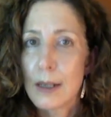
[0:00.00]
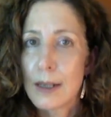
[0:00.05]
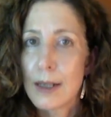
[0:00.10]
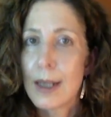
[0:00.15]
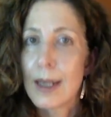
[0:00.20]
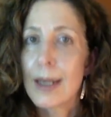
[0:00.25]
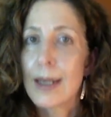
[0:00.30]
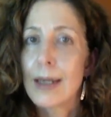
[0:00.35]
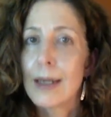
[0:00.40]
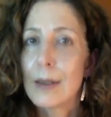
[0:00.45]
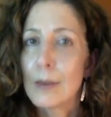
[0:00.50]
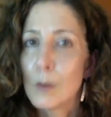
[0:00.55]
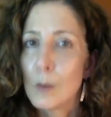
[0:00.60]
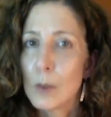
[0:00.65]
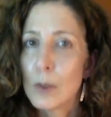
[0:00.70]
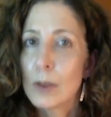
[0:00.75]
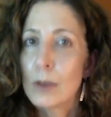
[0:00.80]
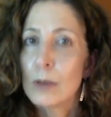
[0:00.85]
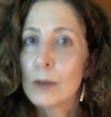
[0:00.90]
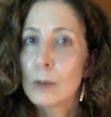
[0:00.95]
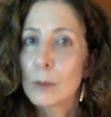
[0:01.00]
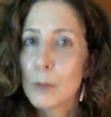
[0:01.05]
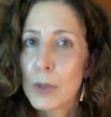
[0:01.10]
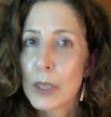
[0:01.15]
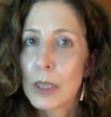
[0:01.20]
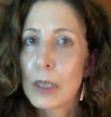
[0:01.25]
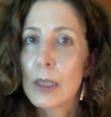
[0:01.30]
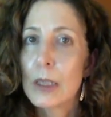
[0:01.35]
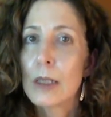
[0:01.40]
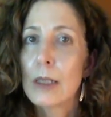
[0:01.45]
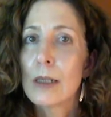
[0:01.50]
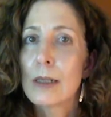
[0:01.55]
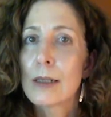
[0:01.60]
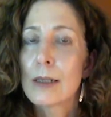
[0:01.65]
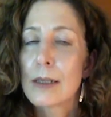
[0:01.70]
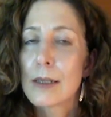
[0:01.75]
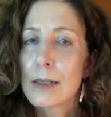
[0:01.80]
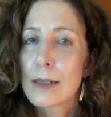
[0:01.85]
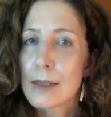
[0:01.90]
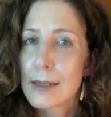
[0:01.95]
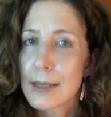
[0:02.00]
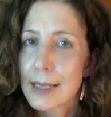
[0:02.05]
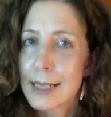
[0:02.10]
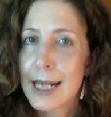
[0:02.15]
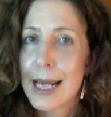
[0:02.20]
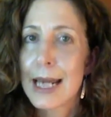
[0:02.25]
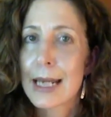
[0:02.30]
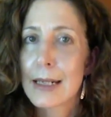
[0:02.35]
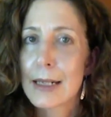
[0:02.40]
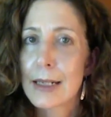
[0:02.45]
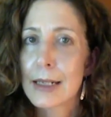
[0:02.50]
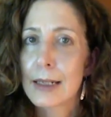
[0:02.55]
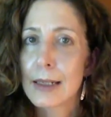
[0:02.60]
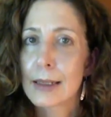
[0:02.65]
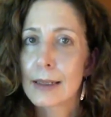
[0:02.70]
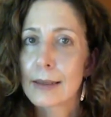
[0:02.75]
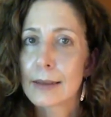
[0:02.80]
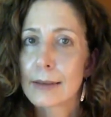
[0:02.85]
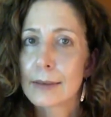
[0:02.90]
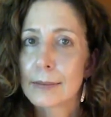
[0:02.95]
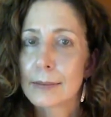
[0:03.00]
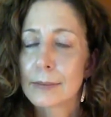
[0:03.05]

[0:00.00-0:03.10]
they will be standing.